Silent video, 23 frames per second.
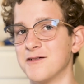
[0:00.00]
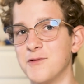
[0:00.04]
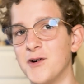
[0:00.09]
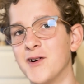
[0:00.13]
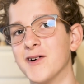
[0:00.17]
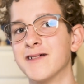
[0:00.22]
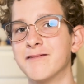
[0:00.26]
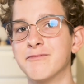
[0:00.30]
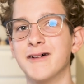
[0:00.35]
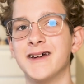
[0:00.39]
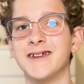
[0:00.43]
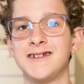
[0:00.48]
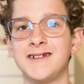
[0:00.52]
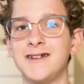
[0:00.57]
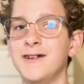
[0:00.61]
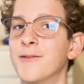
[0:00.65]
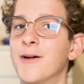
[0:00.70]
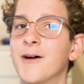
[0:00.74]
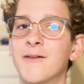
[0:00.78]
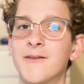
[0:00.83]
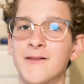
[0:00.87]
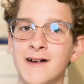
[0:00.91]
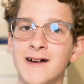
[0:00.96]
world's best
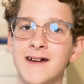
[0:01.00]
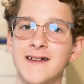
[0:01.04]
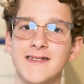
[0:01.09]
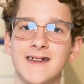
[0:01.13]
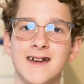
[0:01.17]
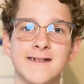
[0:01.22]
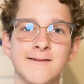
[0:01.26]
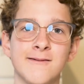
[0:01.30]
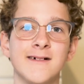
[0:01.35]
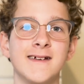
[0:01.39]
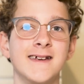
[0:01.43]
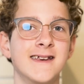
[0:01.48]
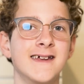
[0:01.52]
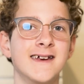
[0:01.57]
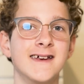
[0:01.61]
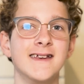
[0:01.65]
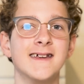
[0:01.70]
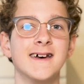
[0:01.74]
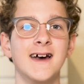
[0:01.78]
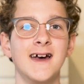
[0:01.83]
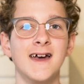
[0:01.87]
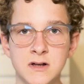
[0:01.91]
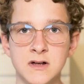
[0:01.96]
cuber, right? That's what you
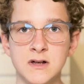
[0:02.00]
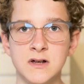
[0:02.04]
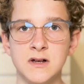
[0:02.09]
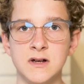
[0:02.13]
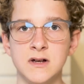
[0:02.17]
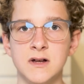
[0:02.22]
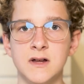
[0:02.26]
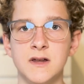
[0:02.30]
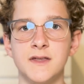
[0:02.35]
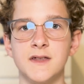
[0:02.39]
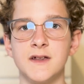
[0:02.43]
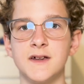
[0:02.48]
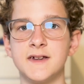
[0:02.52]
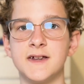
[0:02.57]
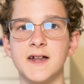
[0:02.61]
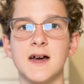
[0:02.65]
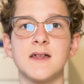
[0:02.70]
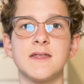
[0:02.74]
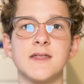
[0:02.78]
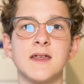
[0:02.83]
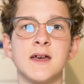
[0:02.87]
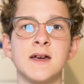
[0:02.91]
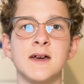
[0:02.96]
need. The
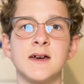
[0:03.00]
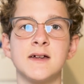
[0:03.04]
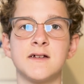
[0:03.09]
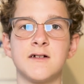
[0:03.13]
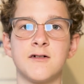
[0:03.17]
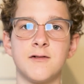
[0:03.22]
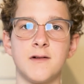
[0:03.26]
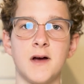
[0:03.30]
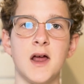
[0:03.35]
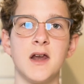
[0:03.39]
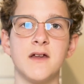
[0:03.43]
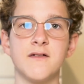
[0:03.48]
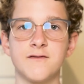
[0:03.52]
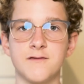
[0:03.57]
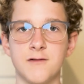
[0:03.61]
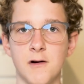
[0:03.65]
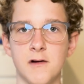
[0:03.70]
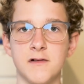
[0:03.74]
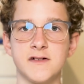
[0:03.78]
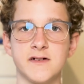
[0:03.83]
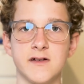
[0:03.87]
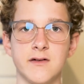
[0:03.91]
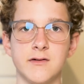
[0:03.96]
second thing is creative
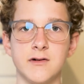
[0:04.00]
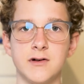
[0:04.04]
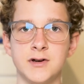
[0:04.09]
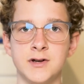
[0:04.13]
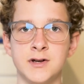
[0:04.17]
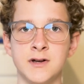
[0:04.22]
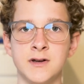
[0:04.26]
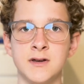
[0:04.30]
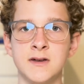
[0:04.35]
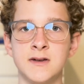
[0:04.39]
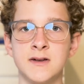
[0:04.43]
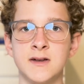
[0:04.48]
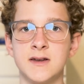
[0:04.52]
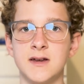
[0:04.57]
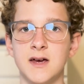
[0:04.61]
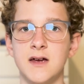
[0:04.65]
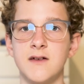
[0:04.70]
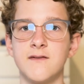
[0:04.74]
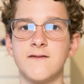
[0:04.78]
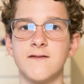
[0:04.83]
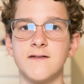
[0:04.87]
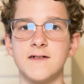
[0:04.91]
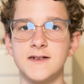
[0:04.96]
cross solutions to
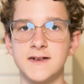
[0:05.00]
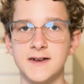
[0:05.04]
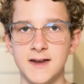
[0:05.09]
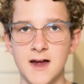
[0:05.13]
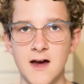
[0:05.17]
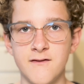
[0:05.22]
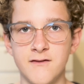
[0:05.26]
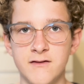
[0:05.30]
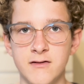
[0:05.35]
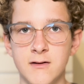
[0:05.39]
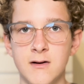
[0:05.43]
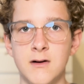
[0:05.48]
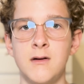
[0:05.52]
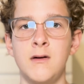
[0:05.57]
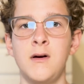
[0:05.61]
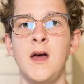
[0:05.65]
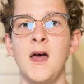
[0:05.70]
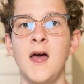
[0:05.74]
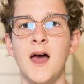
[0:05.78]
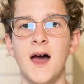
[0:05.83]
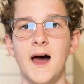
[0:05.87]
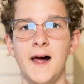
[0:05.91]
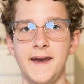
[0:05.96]
influence his F12
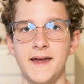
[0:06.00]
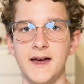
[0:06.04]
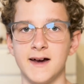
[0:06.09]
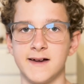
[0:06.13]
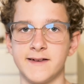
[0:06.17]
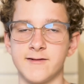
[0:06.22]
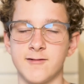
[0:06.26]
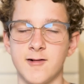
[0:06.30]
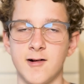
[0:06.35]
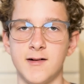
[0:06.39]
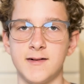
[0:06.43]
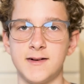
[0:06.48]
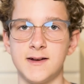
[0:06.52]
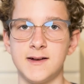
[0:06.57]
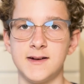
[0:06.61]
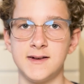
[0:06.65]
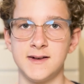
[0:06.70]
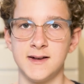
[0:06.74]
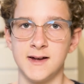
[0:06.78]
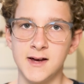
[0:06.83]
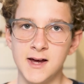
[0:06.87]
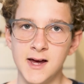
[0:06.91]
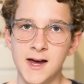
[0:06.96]
and X
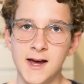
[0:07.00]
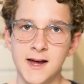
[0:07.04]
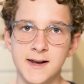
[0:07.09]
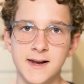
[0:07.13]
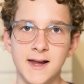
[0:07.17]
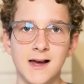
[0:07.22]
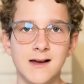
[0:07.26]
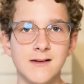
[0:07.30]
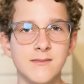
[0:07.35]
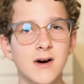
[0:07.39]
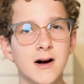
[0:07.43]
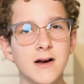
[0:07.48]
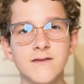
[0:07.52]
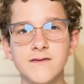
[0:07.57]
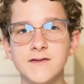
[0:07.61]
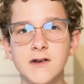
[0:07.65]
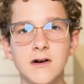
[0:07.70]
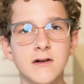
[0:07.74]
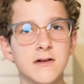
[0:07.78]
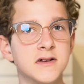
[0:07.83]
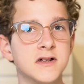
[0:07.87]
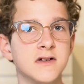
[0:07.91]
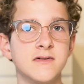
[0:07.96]
crosses. Now, you might have
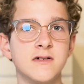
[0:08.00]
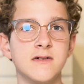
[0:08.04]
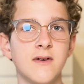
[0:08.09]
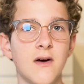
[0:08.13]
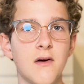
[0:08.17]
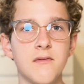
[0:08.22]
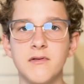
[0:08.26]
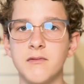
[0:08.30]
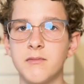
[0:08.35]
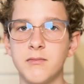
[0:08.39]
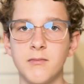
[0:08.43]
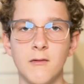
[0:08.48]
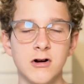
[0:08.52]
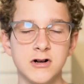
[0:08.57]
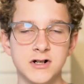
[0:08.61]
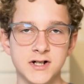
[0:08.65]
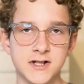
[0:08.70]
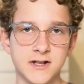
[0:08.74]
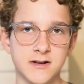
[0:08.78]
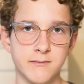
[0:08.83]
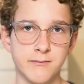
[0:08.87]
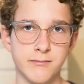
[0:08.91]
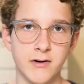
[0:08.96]
noticed if you've ever
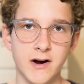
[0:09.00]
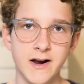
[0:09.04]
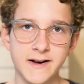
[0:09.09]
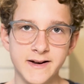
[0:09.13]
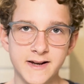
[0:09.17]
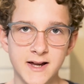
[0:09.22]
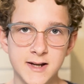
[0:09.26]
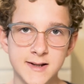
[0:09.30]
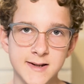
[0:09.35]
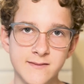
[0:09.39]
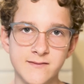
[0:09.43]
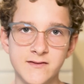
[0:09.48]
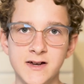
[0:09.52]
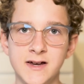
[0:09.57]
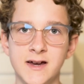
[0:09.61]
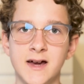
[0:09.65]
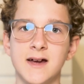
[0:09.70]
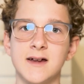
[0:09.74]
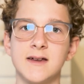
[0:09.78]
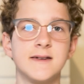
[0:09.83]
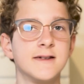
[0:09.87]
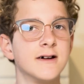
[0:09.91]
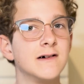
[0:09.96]
watched some breakdowns of
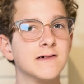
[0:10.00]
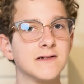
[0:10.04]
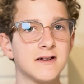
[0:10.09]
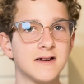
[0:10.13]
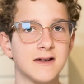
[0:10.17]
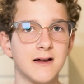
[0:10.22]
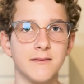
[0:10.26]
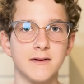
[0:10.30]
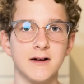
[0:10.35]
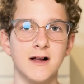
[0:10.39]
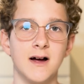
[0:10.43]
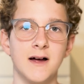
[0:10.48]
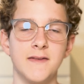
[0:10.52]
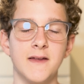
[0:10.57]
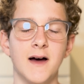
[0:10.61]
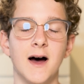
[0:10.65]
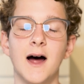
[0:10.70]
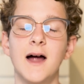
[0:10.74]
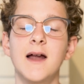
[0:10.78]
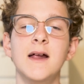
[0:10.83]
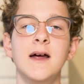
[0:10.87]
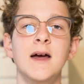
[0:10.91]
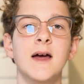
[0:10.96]
Yiheng solves or something like
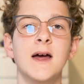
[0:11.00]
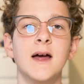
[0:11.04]
that